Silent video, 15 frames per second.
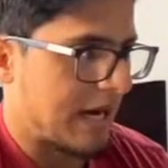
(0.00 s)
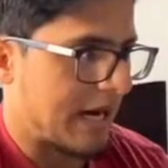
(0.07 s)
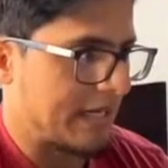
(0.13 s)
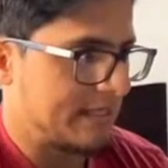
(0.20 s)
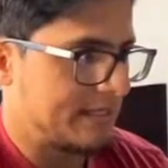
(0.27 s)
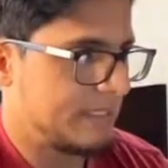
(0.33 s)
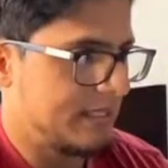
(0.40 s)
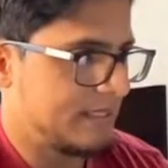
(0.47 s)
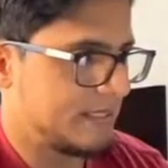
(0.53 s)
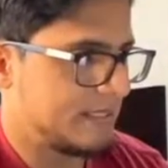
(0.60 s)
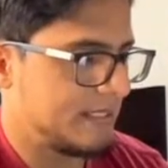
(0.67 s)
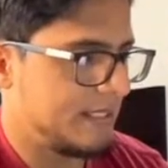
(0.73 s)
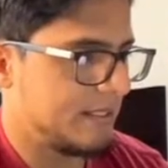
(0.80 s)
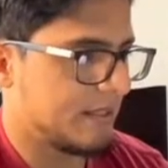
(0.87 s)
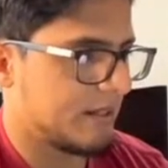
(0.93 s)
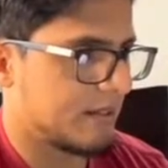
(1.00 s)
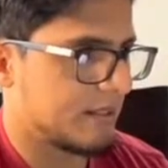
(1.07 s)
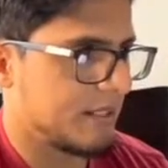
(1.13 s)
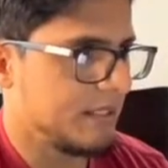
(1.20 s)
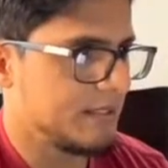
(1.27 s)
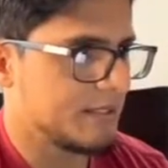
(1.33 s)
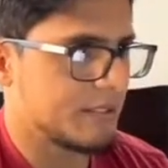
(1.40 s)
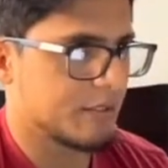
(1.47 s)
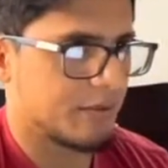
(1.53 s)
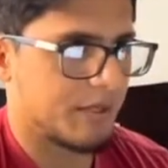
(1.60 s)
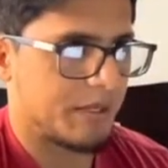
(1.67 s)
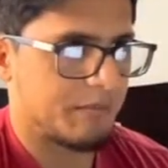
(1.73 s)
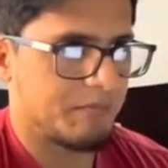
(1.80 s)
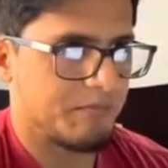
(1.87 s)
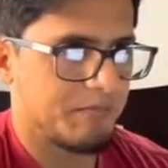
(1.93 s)
I did see on
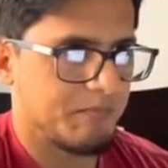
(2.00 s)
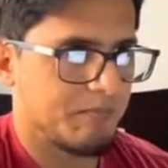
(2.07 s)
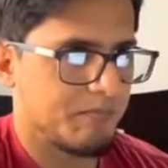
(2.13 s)
Instagram.